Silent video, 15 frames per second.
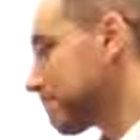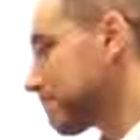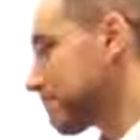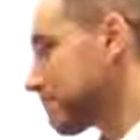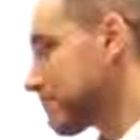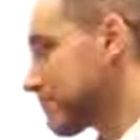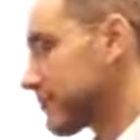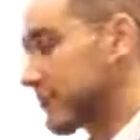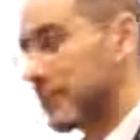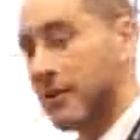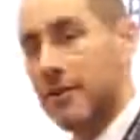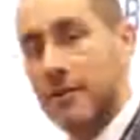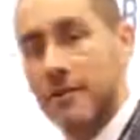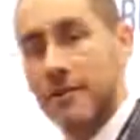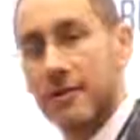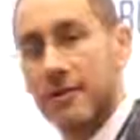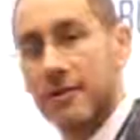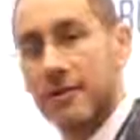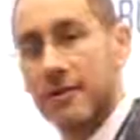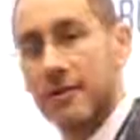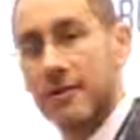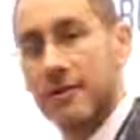
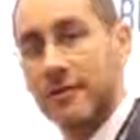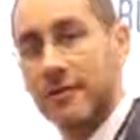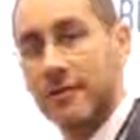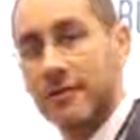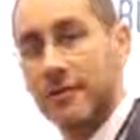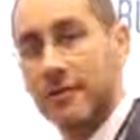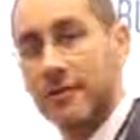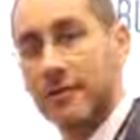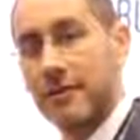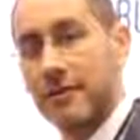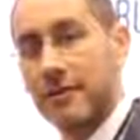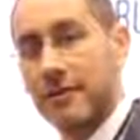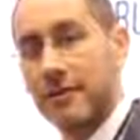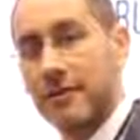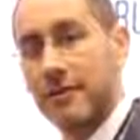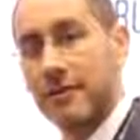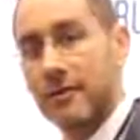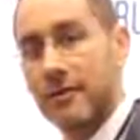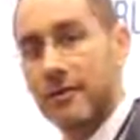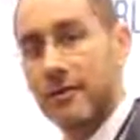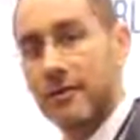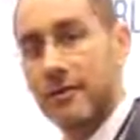
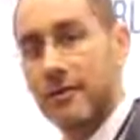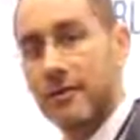(not speaking)